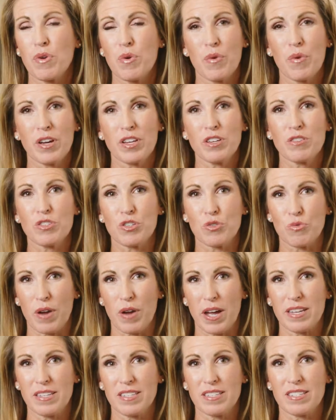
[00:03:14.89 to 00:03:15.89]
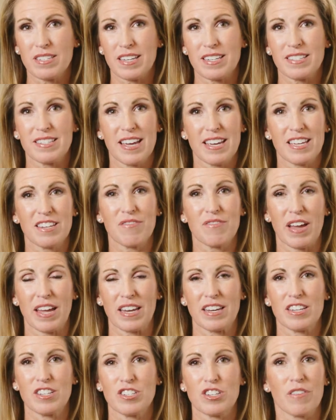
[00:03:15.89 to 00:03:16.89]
want you to rest and take advantage